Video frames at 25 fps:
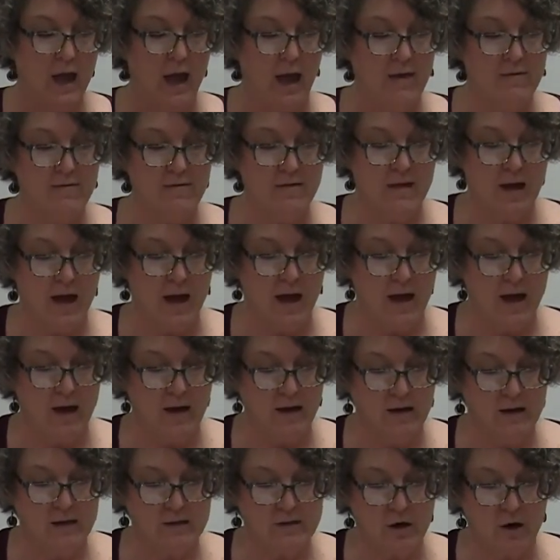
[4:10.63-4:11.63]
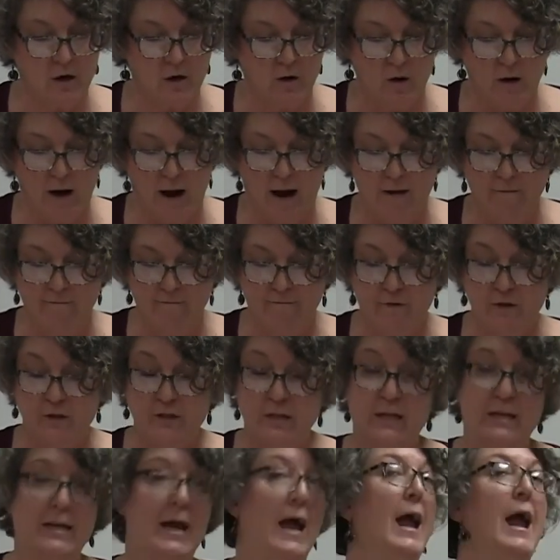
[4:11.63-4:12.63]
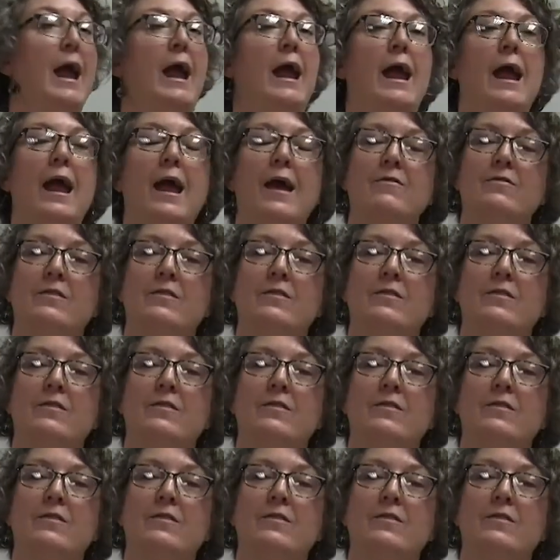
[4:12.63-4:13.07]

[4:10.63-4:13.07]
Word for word: And that is our craft for today.